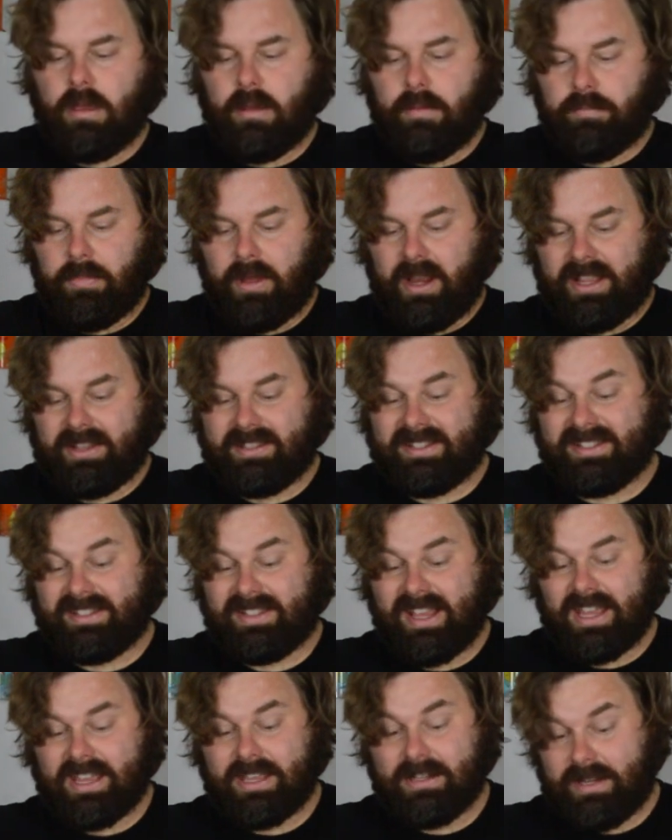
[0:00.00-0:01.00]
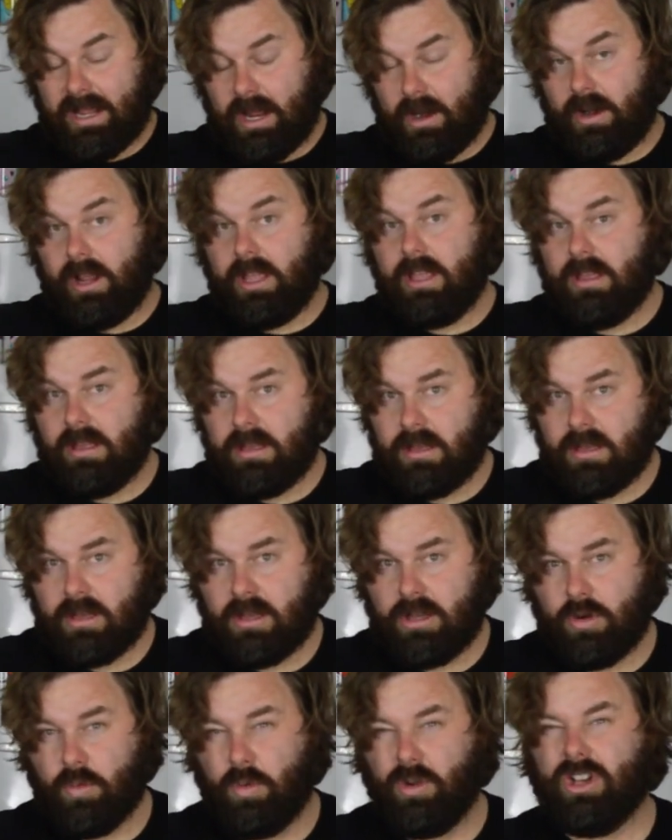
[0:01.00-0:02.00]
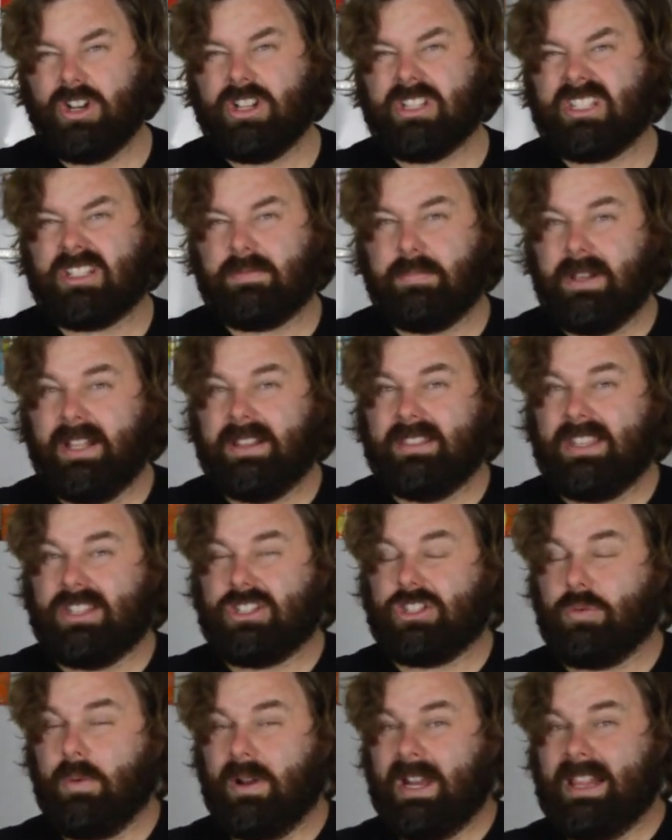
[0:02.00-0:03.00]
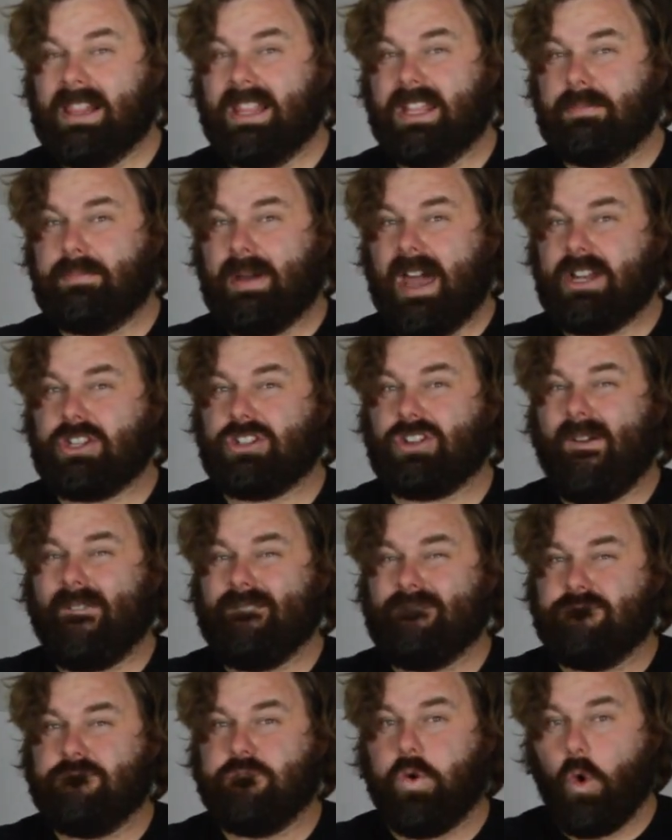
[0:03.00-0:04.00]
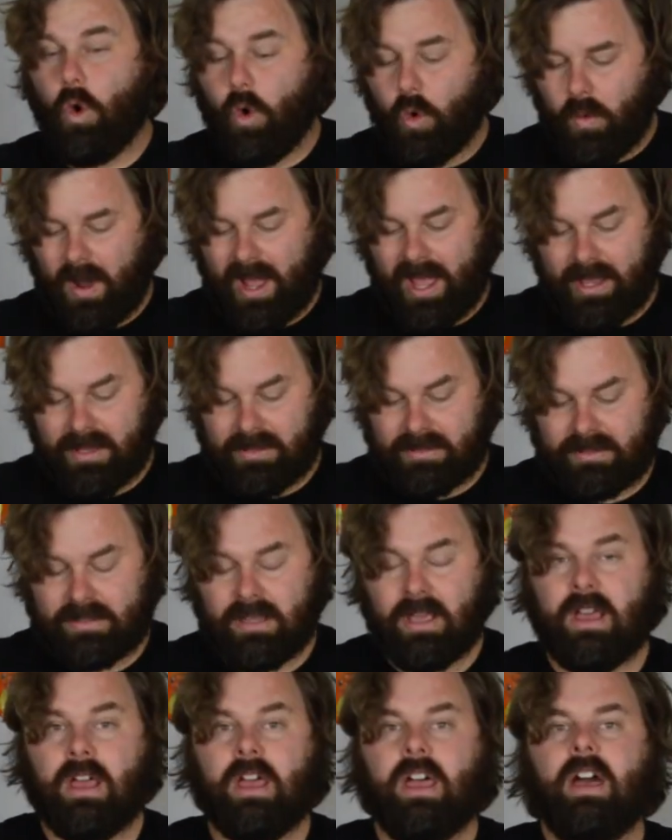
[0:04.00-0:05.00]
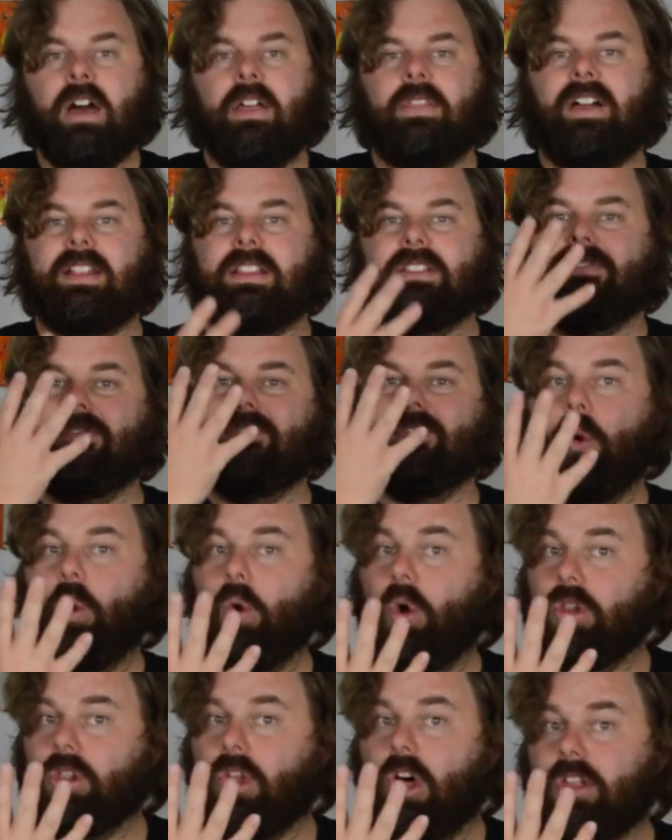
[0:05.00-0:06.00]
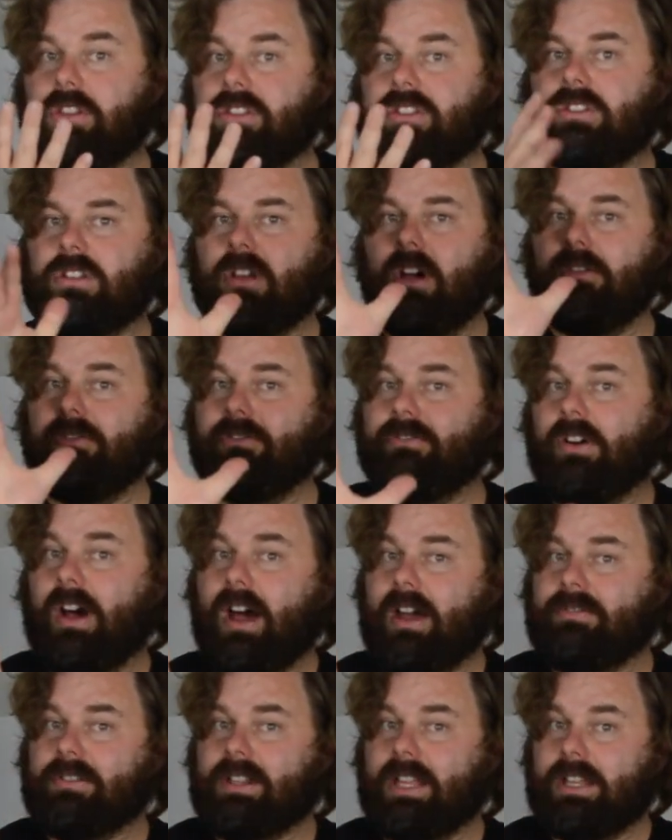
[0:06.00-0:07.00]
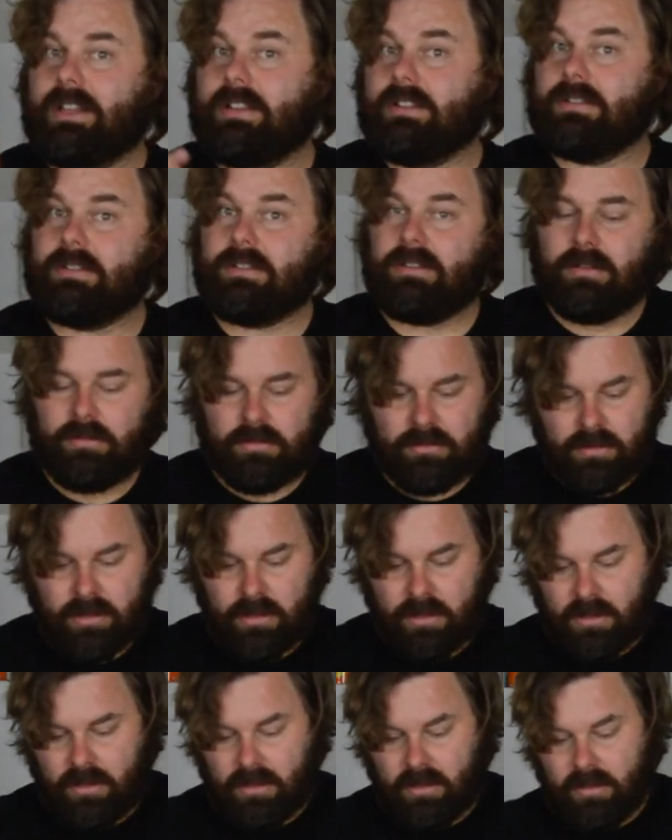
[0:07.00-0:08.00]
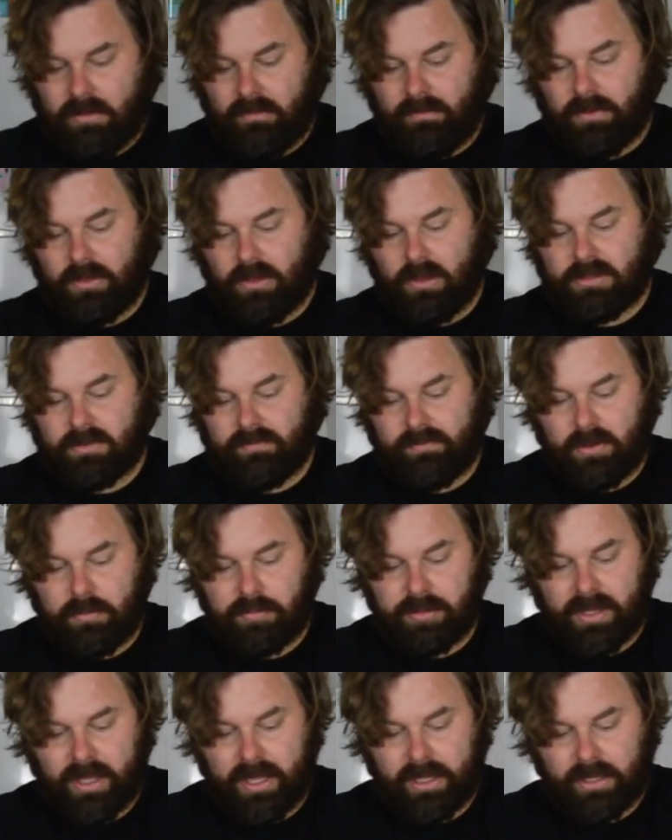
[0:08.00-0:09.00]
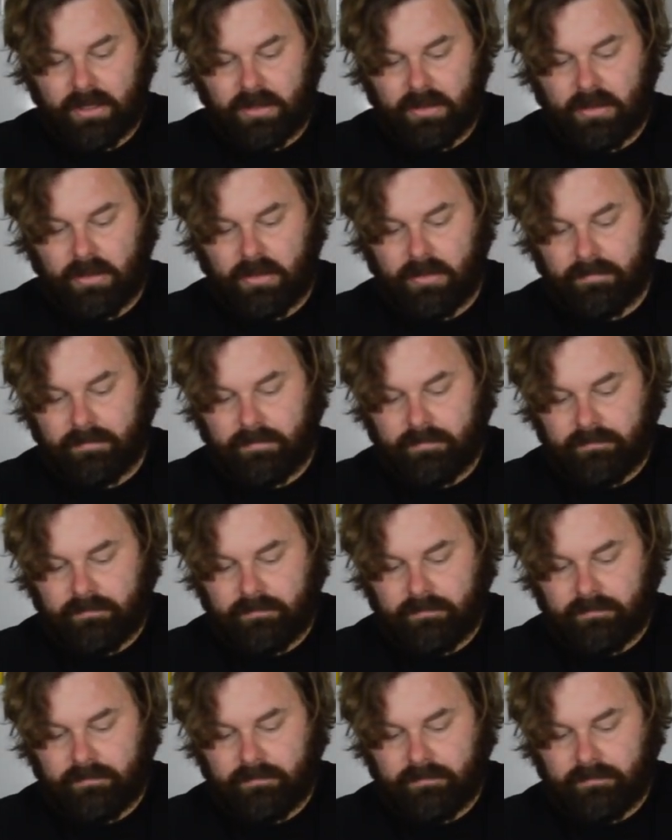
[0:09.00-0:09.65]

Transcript: But in secondary, we're going to split this 20 litre batch 4 ways. That's 4 lots of 5 litres for those of you playing at home.